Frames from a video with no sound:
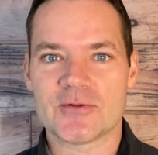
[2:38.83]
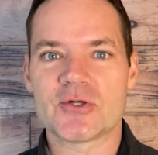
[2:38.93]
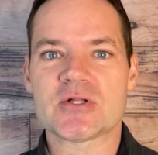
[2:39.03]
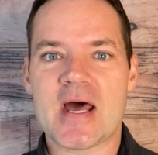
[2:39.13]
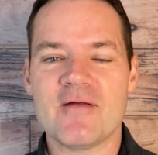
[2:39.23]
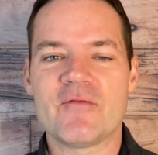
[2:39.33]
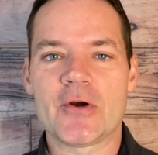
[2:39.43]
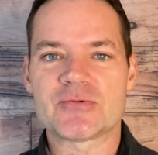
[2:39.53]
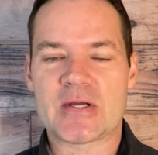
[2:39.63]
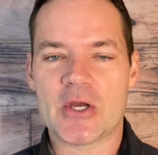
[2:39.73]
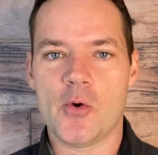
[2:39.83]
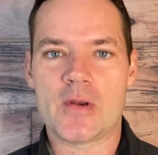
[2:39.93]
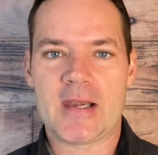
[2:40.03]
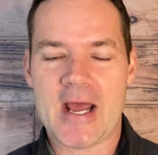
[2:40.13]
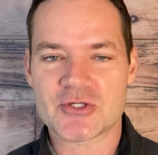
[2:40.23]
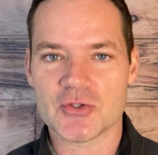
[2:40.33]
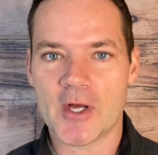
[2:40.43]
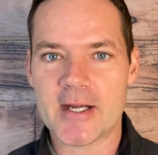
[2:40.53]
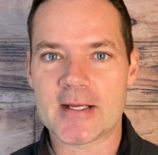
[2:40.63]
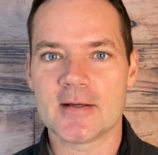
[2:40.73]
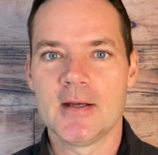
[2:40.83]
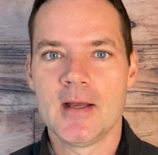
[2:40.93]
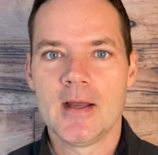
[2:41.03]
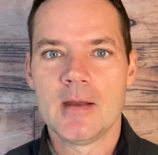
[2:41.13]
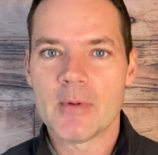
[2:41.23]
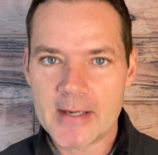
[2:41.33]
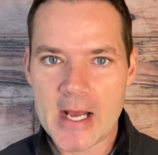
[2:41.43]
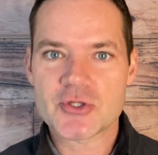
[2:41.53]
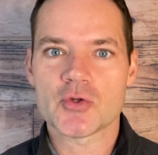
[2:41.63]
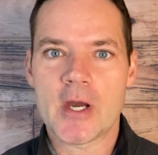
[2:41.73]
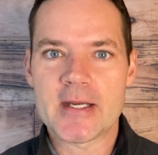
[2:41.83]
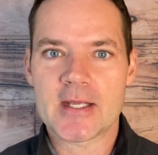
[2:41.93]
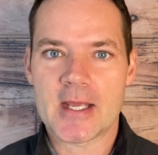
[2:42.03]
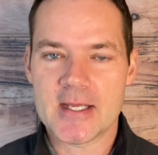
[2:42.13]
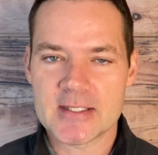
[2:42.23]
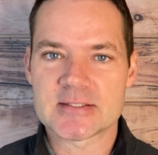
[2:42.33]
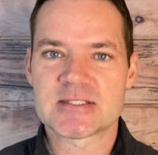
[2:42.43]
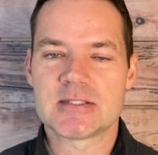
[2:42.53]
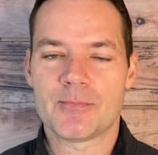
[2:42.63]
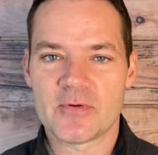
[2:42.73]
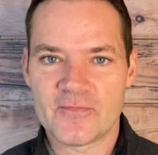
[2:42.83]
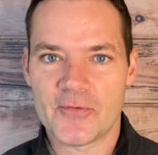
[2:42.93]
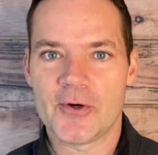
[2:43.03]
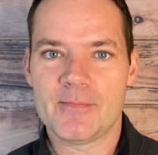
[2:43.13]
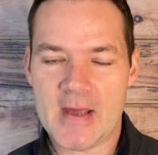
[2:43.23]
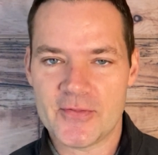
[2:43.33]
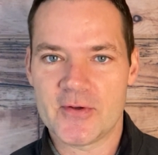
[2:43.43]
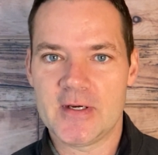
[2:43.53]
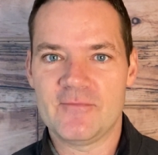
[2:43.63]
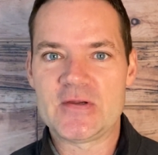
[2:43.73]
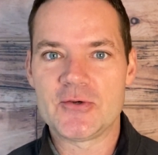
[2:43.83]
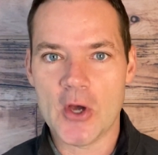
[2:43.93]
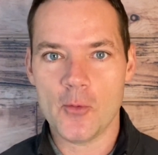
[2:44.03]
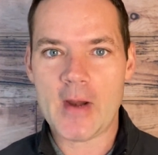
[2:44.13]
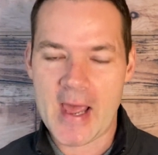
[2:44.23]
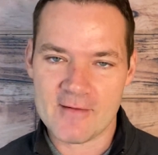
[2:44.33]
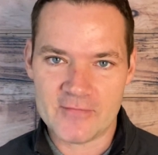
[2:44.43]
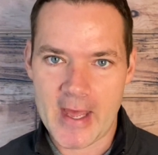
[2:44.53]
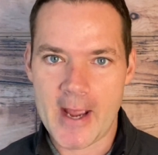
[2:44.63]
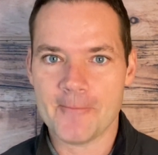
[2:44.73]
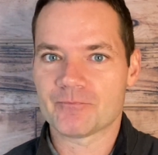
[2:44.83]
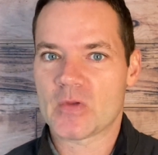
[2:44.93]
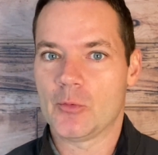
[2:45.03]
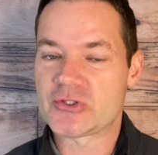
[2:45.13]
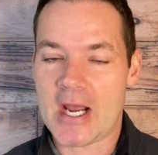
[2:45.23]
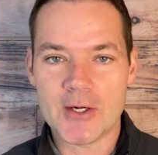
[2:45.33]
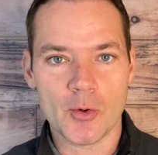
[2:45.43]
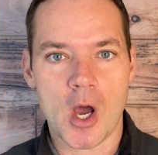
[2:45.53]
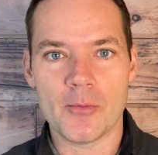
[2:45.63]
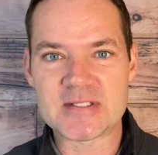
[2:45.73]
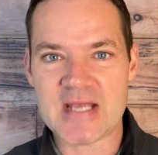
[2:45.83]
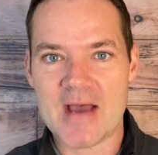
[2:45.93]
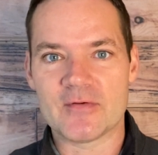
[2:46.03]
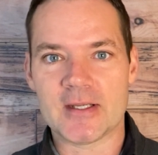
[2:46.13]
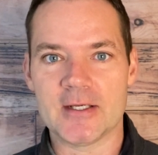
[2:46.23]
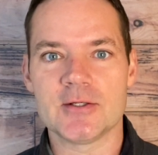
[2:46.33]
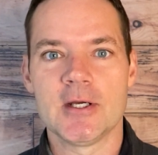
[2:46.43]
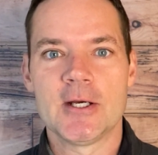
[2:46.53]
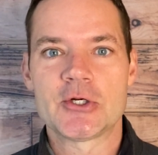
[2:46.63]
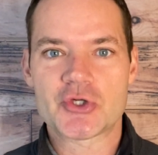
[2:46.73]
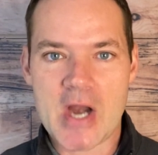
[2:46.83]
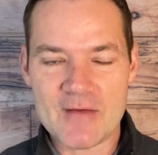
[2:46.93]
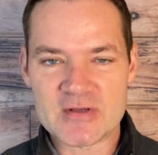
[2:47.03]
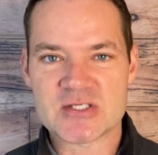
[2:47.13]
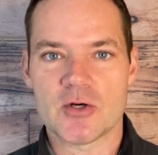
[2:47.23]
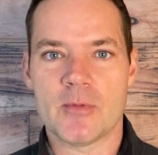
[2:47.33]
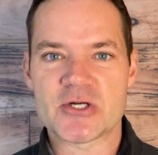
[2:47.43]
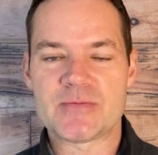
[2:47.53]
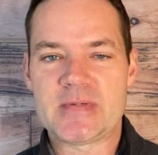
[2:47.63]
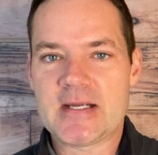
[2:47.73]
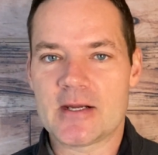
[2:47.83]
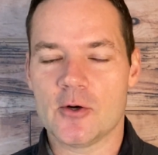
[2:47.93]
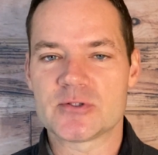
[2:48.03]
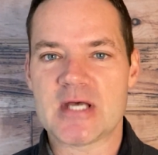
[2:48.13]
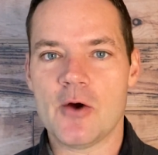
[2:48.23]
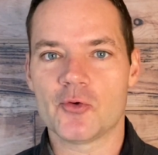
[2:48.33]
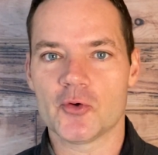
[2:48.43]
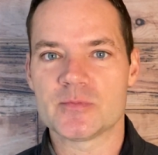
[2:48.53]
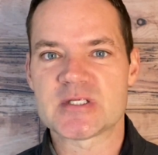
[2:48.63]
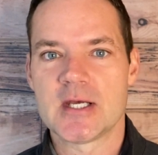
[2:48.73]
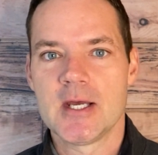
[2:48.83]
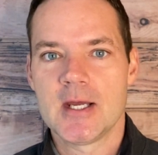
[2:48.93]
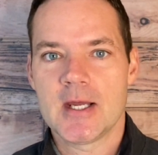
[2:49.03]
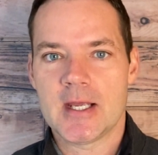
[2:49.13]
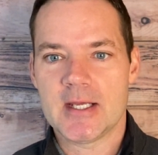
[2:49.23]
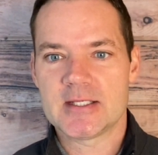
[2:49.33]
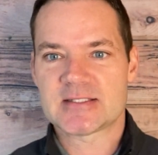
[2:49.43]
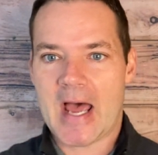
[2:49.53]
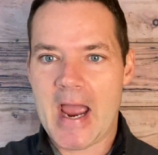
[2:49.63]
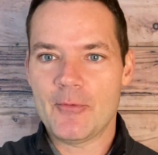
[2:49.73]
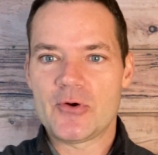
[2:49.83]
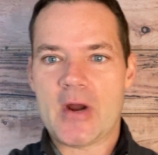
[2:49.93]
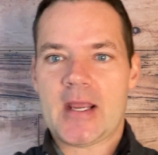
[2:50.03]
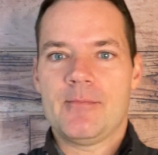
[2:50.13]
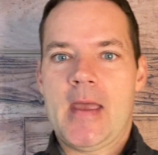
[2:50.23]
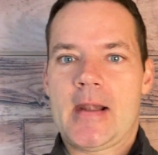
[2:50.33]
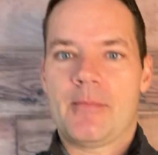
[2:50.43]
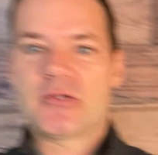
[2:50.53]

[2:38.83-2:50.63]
there's a lot of variables that go into natural lighting, but natural lighting is the preferred method. If you don't have that, which I don't always have, again, traveling so much and being in hotel rooms, is I would recommend, I'm